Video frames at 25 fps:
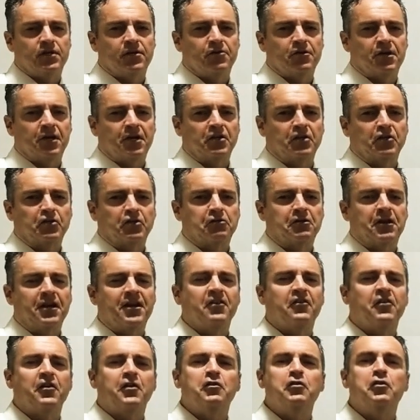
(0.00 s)
You're not going to learn
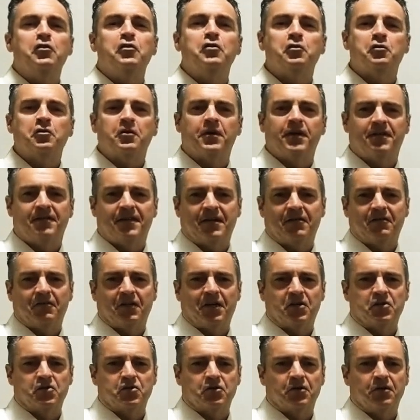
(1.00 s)
anything new in that
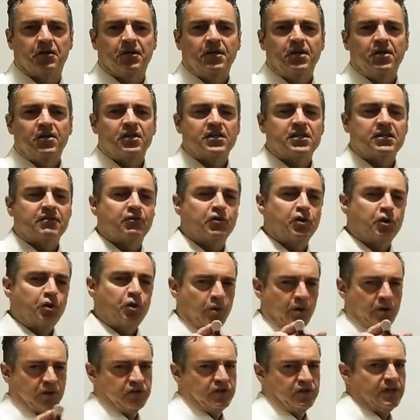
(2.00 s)
lecture. You guys have a good
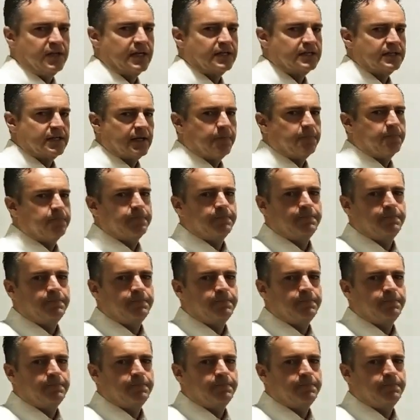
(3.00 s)
one. I'll see you next time.